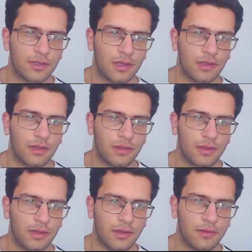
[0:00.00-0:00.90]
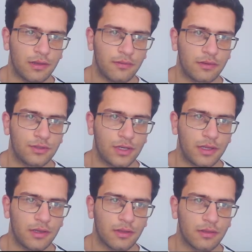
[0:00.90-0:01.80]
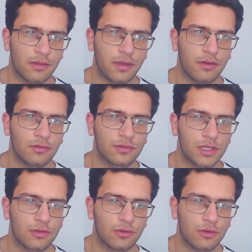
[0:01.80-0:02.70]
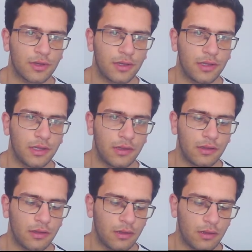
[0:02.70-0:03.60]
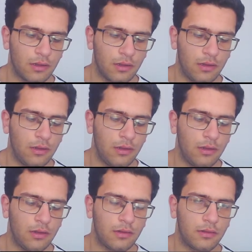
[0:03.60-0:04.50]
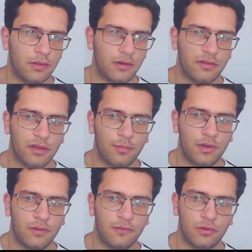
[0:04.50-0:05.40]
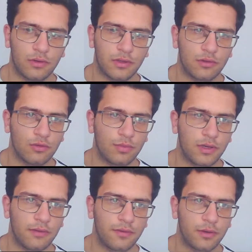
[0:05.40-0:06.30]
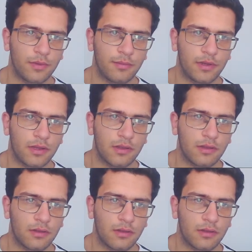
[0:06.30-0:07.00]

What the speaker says: Check, he takes, I will check and take on g2, okay? And there is, I believe, no need to play from him.